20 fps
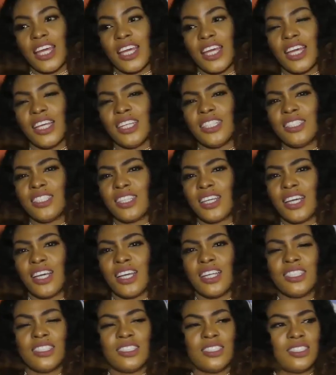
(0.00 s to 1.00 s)
Yes,
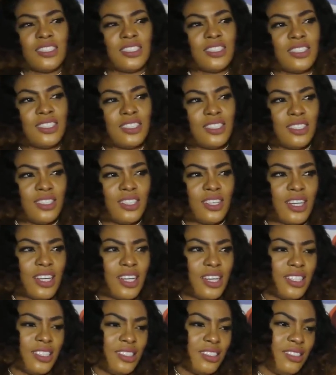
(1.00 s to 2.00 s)
you
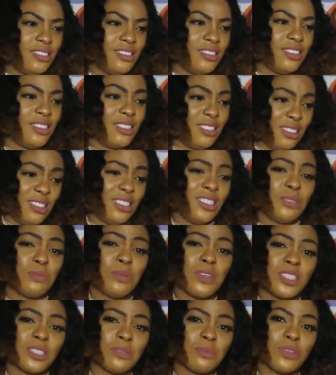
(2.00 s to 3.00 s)
can, it's
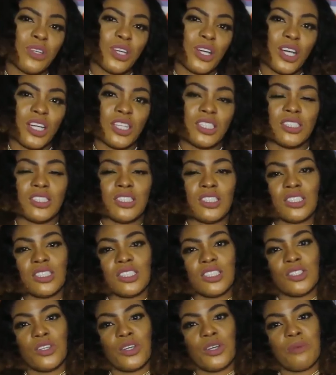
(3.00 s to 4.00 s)
possible, you can
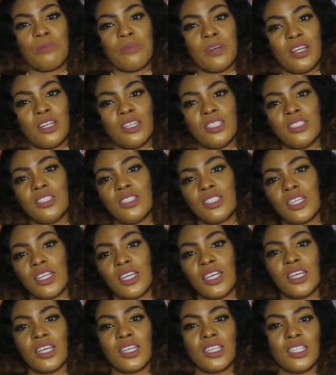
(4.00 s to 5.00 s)
just tell your man,
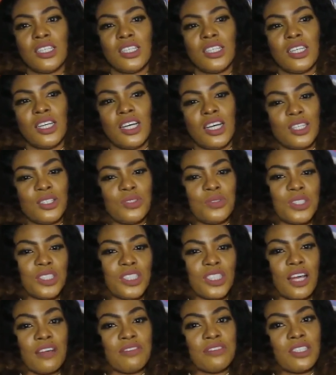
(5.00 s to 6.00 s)
okay, I don't
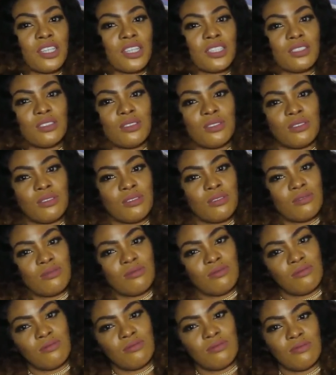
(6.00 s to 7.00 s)
want to have sex
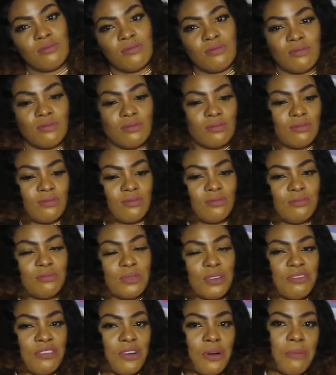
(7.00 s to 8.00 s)

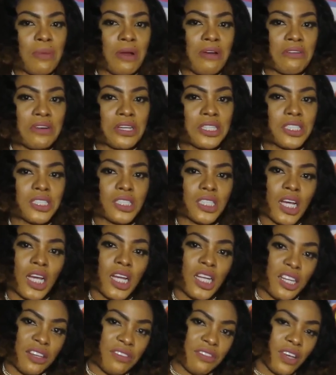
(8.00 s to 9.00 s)
before marriage,
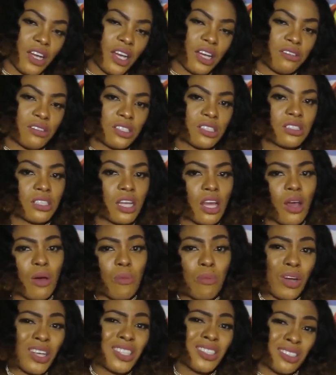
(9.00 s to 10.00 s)
and if he agrees,
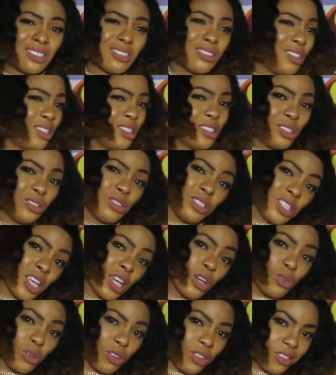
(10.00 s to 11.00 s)
but it's
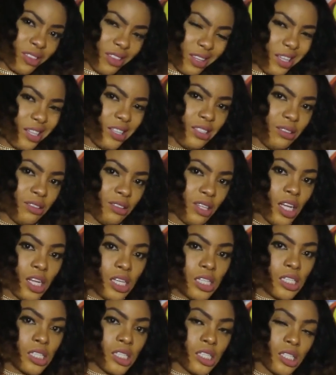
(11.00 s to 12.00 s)
a good thing,